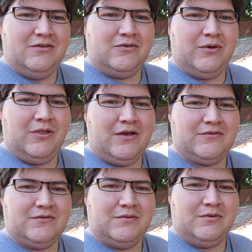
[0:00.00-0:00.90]
So I
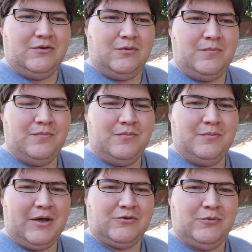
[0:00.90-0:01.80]
lost
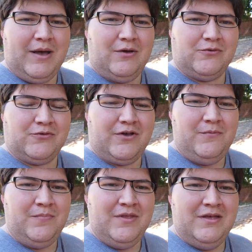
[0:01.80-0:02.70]
about 2 pounds or so